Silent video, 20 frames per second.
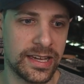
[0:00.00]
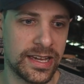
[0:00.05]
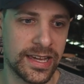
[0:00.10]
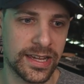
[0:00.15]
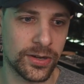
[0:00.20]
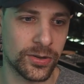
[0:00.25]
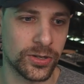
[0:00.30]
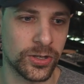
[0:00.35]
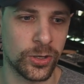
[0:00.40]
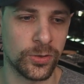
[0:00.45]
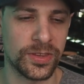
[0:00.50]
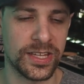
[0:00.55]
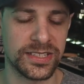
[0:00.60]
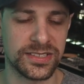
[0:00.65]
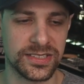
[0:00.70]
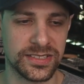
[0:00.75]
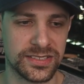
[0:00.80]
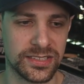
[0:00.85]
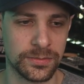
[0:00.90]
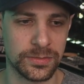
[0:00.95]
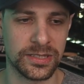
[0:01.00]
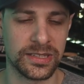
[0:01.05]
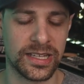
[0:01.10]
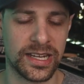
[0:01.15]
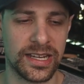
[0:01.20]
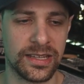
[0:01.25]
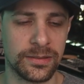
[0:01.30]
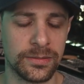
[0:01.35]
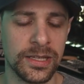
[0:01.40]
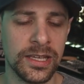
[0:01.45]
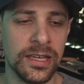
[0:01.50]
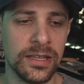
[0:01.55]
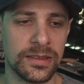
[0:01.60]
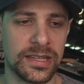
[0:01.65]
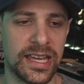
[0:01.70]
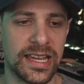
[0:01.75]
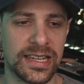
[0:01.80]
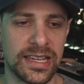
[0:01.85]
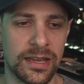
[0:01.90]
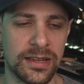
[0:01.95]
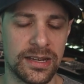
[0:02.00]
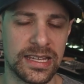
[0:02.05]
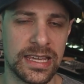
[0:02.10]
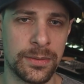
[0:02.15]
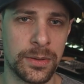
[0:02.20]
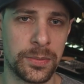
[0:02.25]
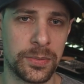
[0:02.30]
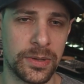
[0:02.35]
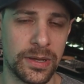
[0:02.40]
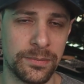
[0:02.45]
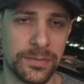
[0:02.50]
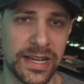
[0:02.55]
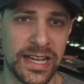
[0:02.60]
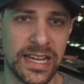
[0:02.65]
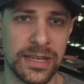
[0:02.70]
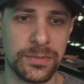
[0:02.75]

I don't know, that's just something that kind of came up in my mind,